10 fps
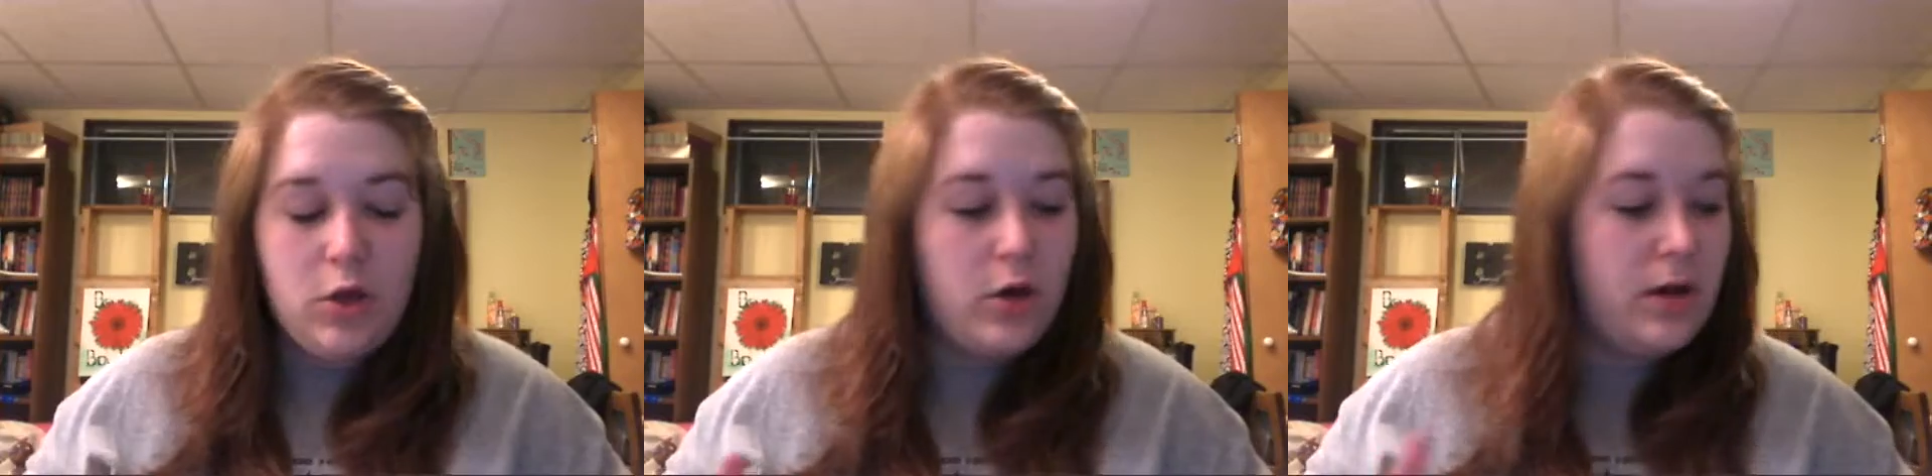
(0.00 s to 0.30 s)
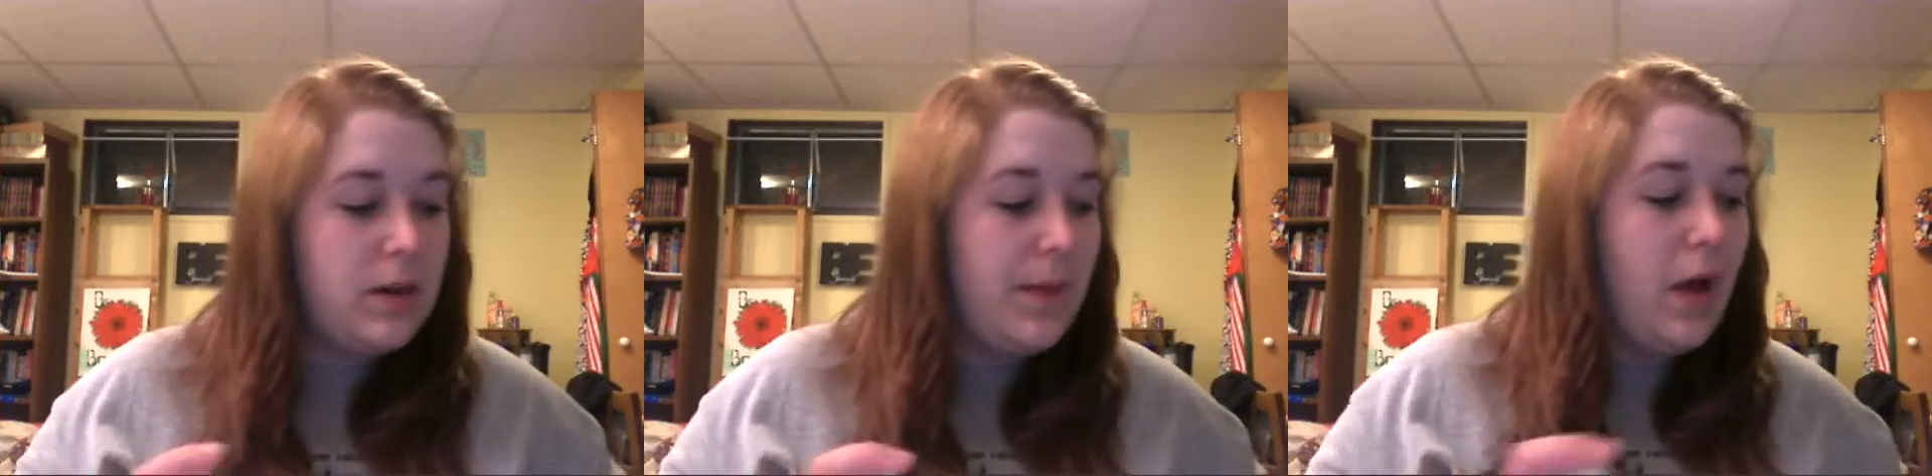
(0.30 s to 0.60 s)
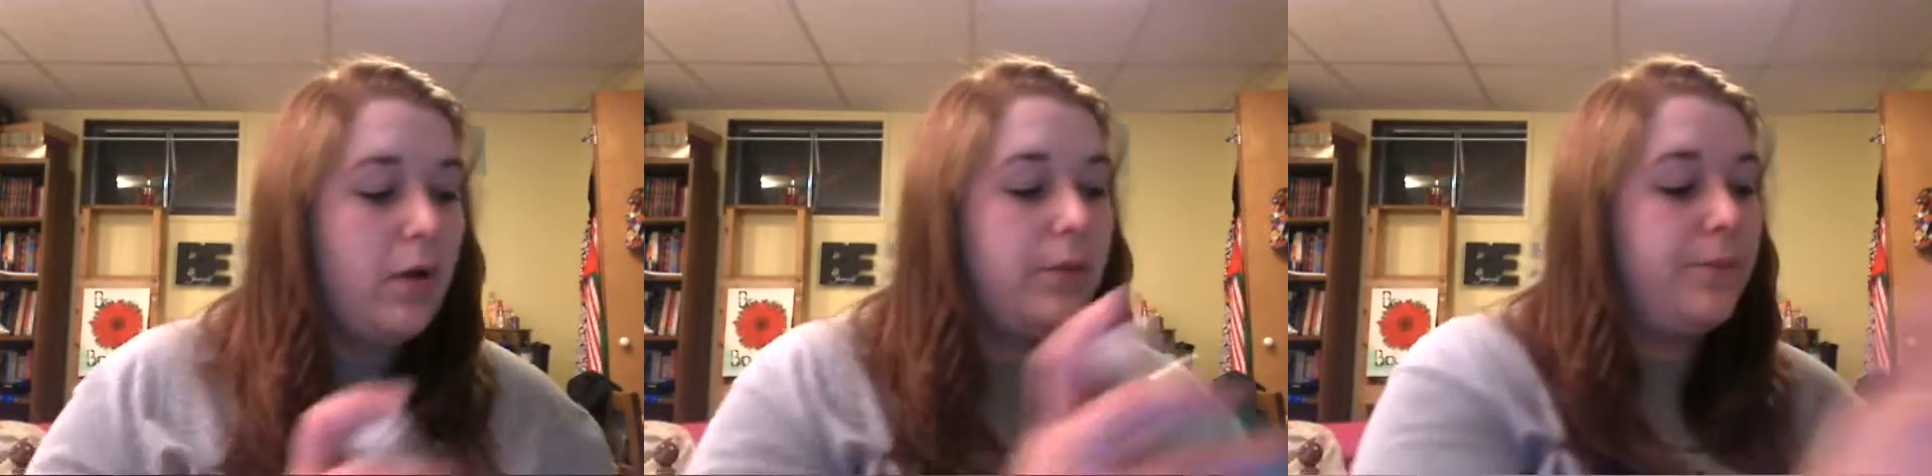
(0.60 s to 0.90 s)
good
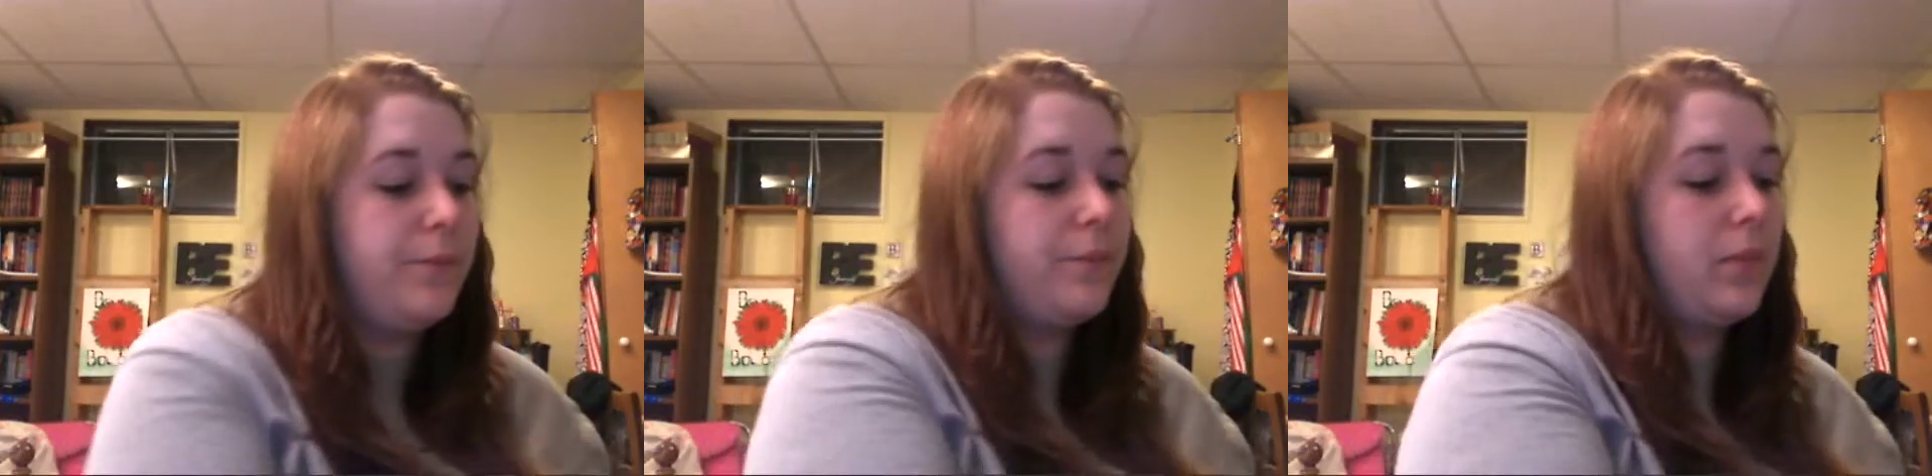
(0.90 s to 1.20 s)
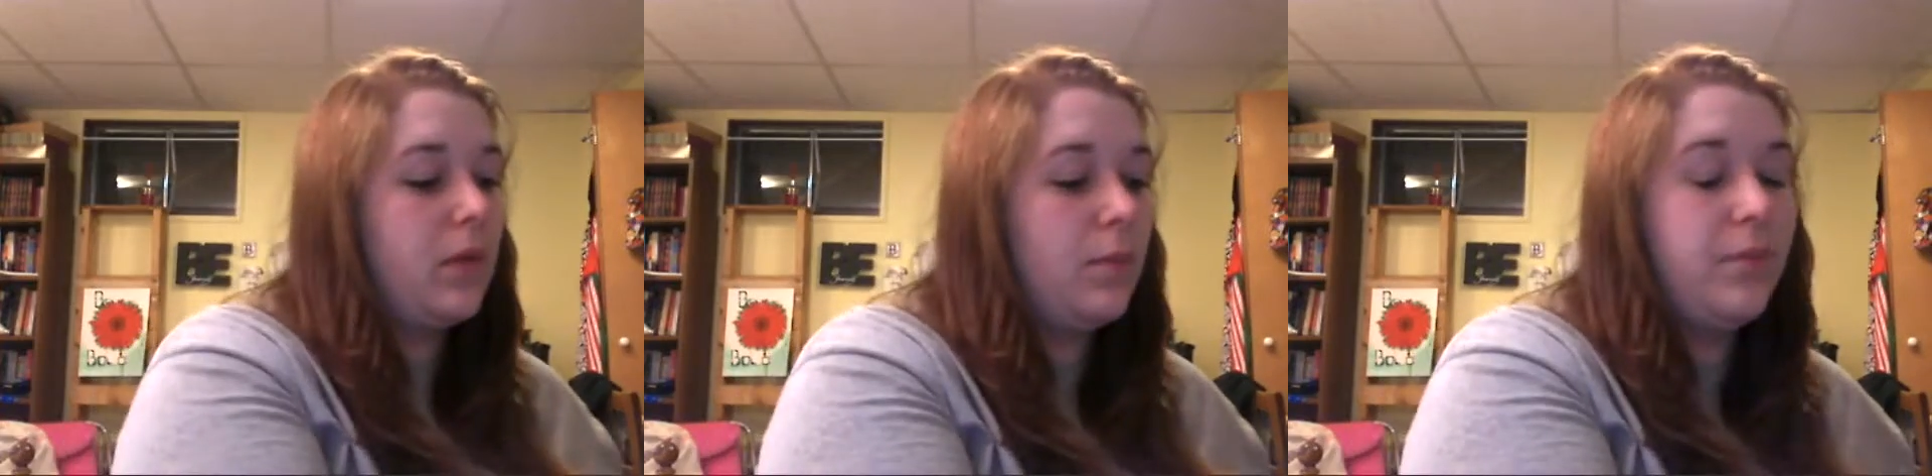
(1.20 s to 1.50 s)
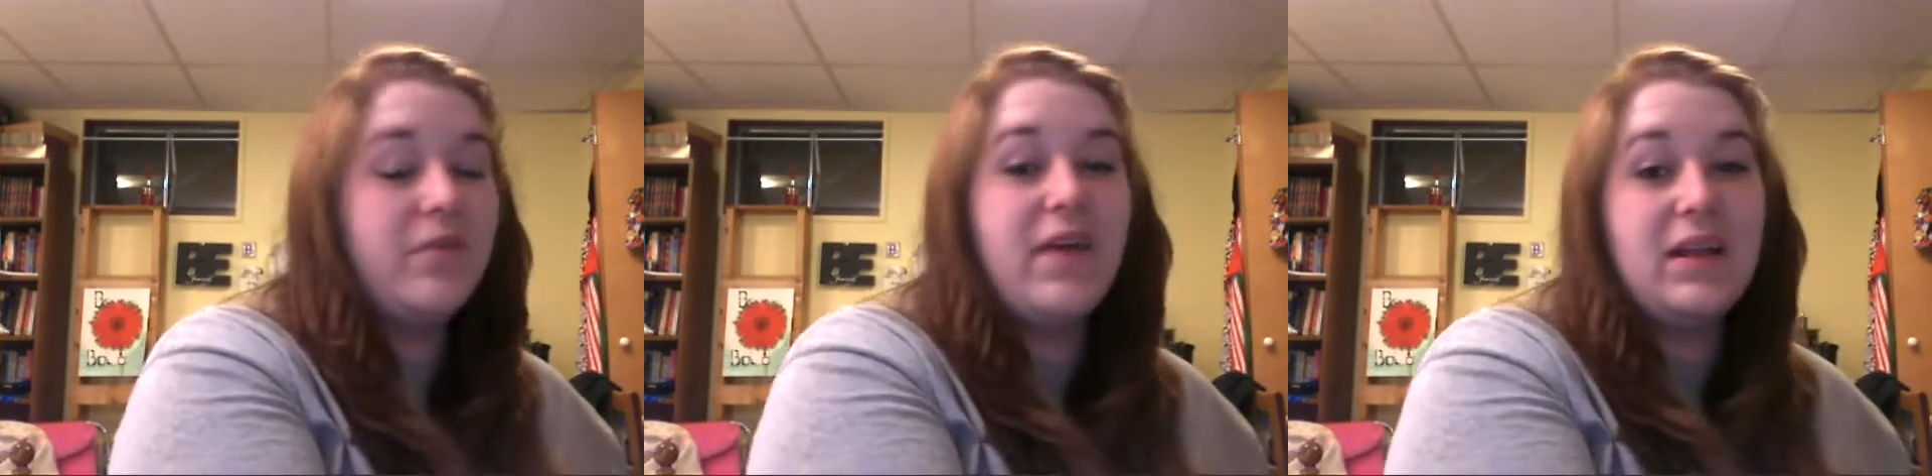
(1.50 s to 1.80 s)
about
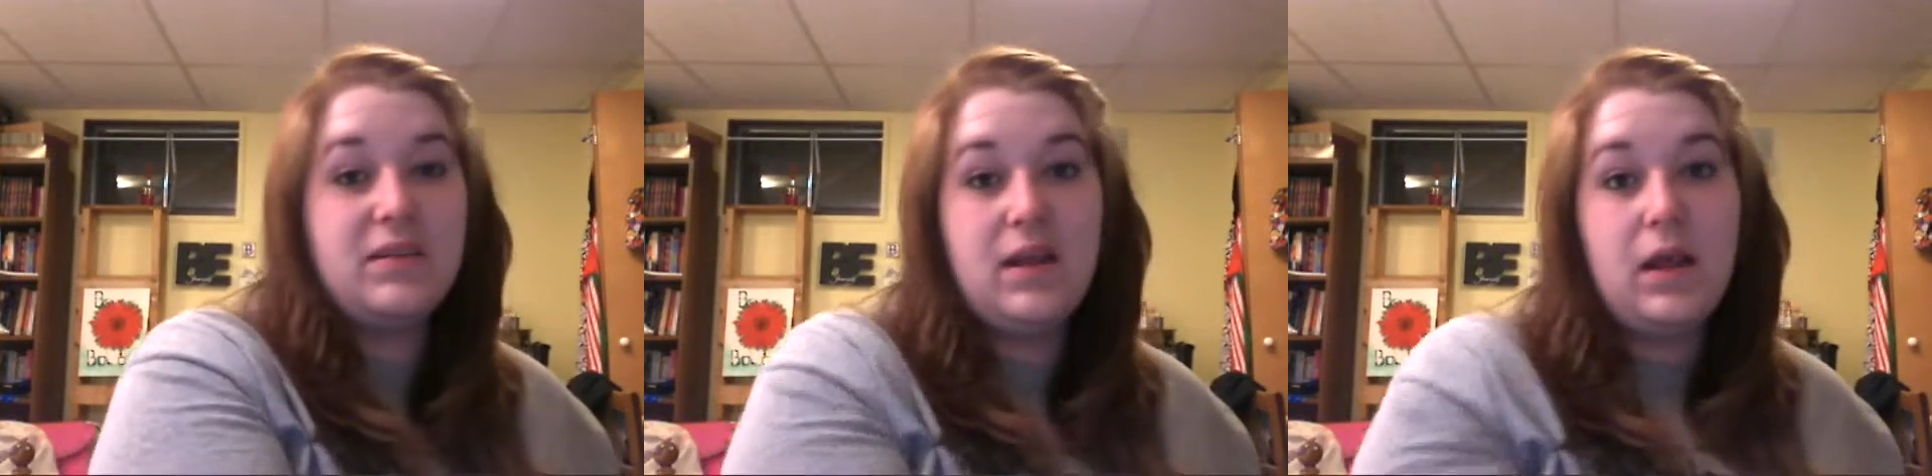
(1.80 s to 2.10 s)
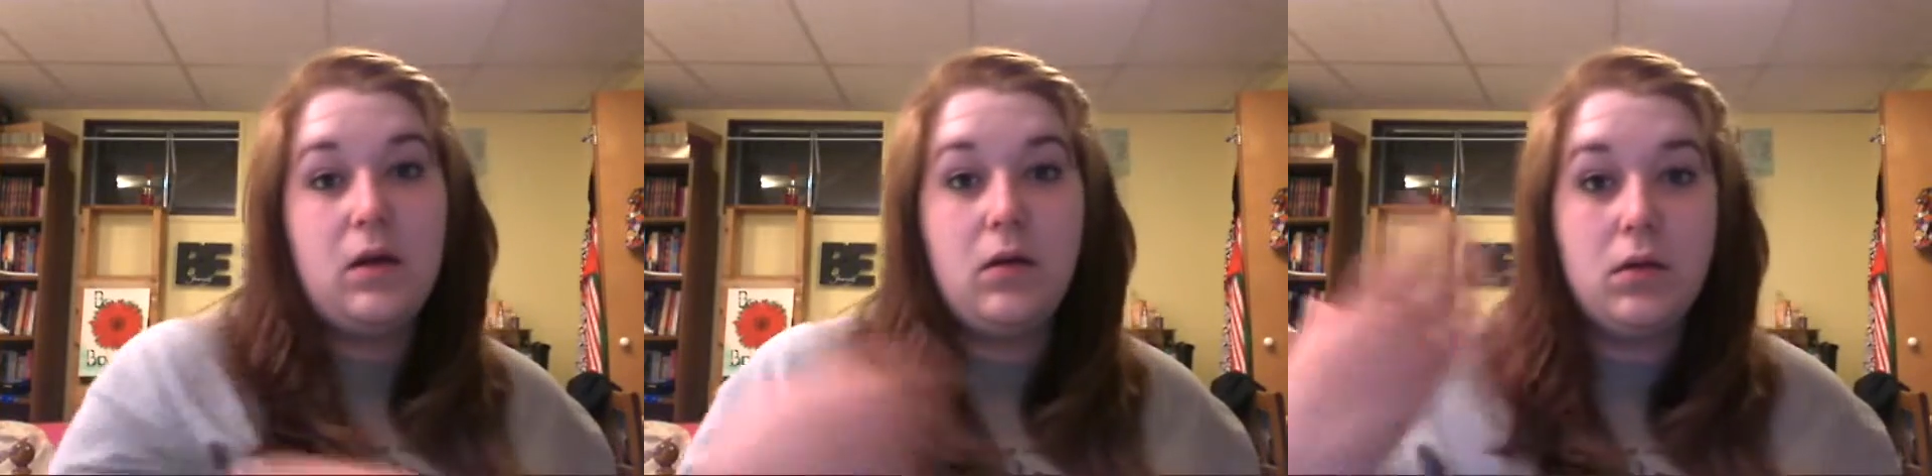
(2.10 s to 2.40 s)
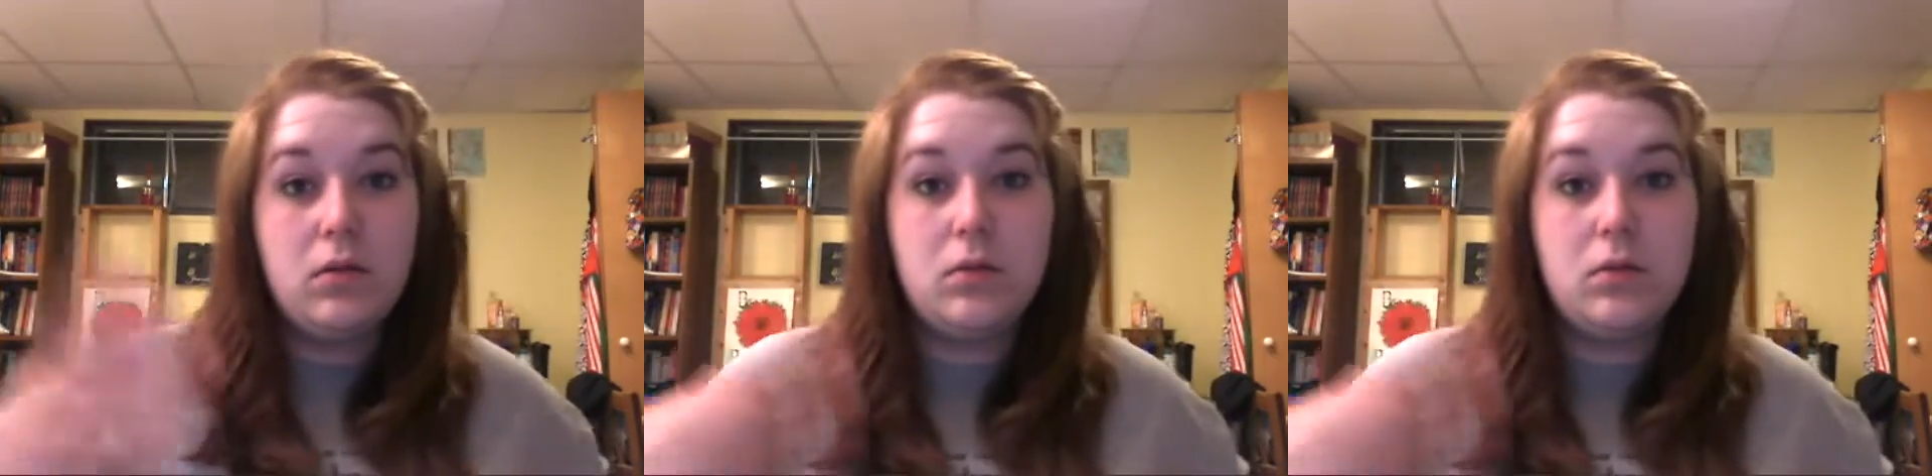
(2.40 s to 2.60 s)
preventing